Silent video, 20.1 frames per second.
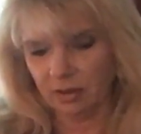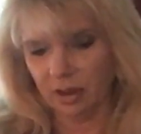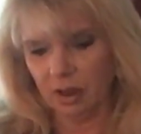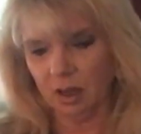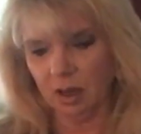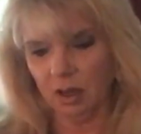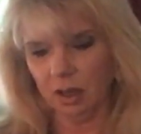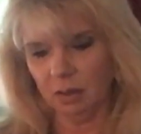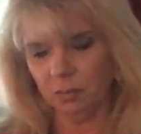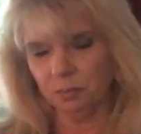
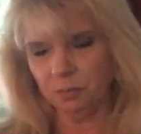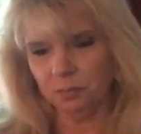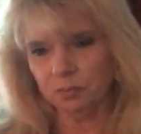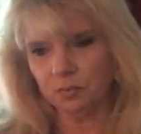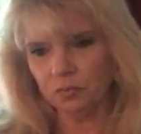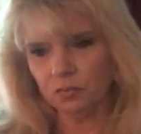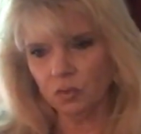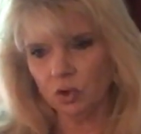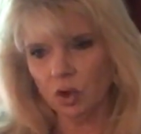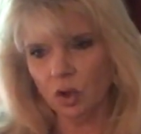
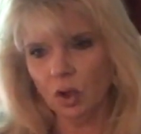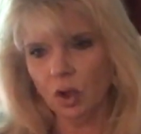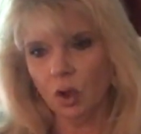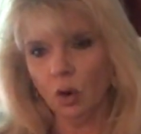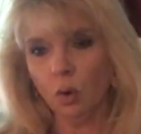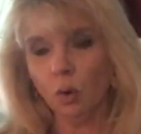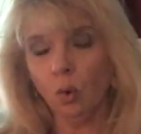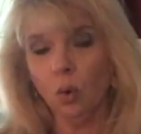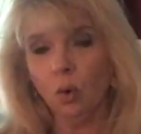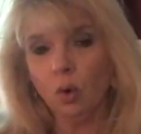
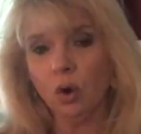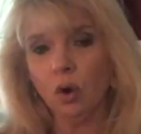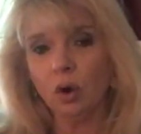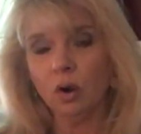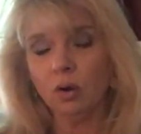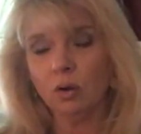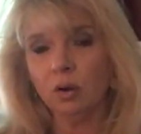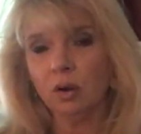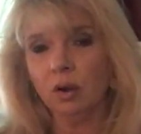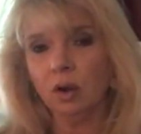
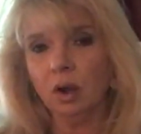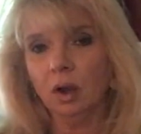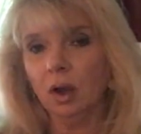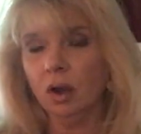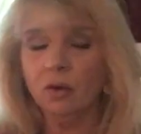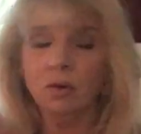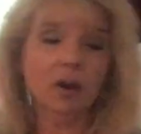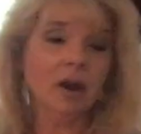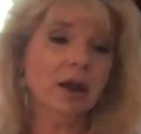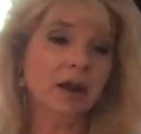Or,
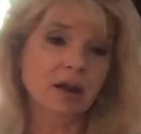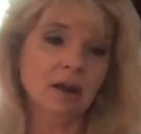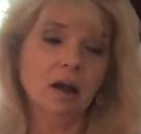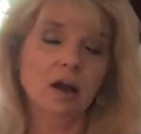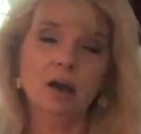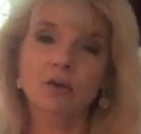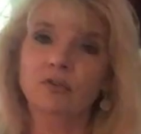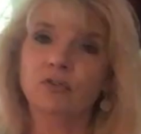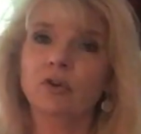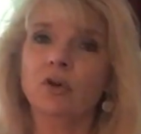all right,
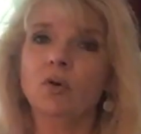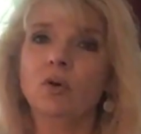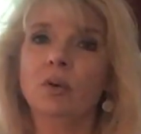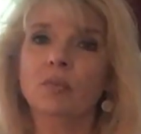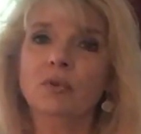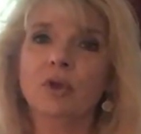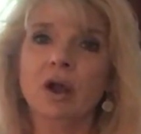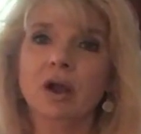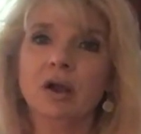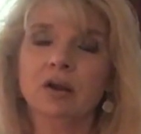so
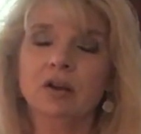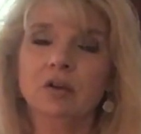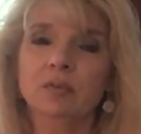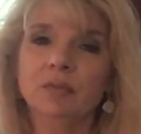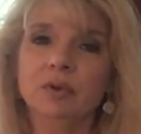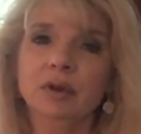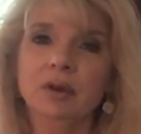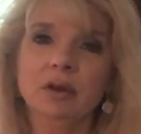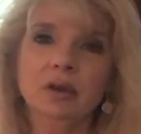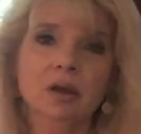I'm not going to
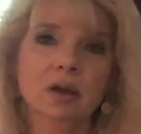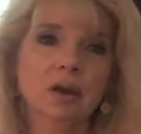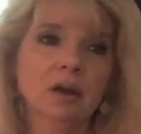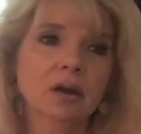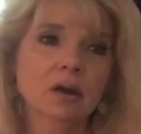be